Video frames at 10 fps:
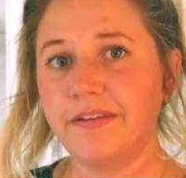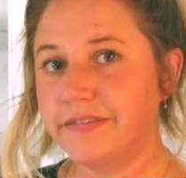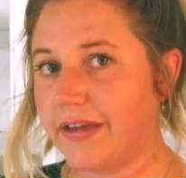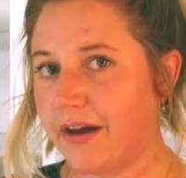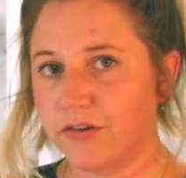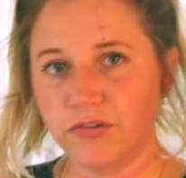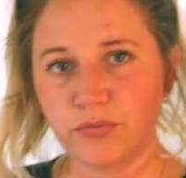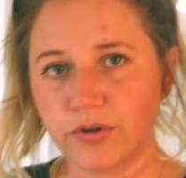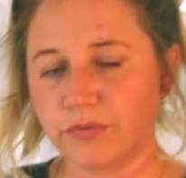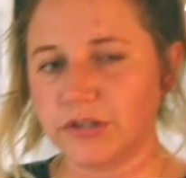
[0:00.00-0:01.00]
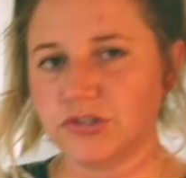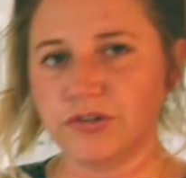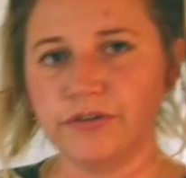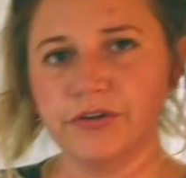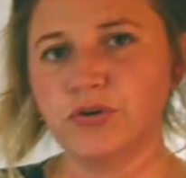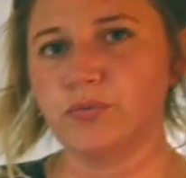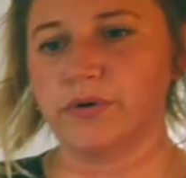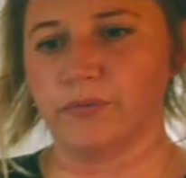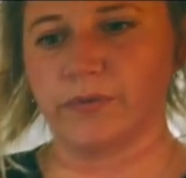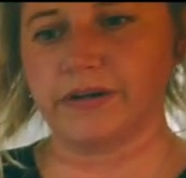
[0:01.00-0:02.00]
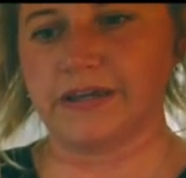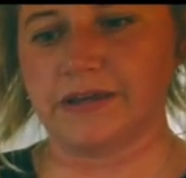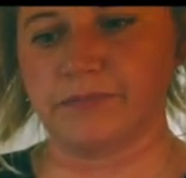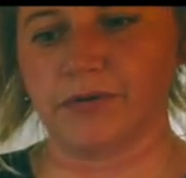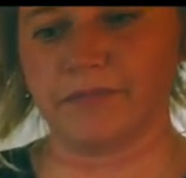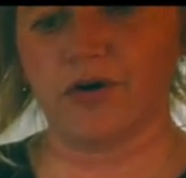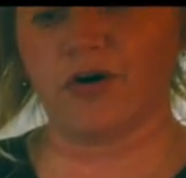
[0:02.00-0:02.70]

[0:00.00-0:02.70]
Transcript: These counters were original and who wouldn't want to keep them?